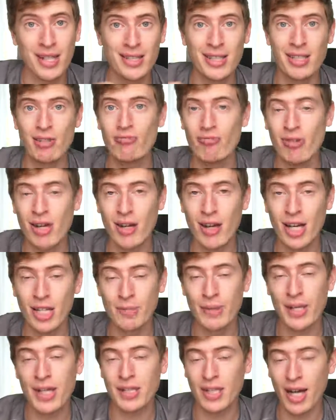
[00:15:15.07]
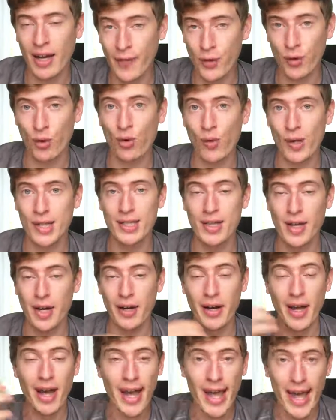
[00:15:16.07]
I didn't realize, because I've always
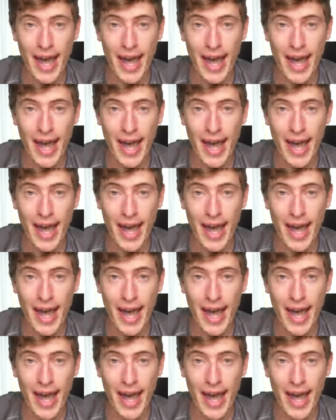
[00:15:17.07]
done